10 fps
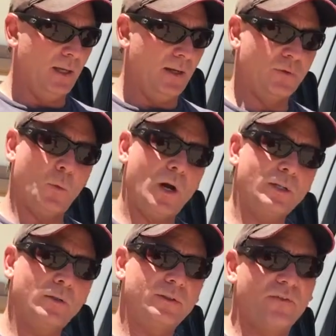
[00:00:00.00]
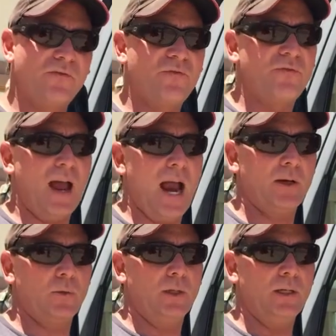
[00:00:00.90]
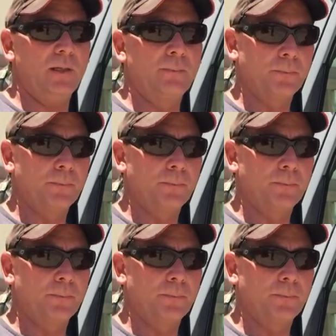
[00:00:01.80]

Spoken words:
if you want to use the factory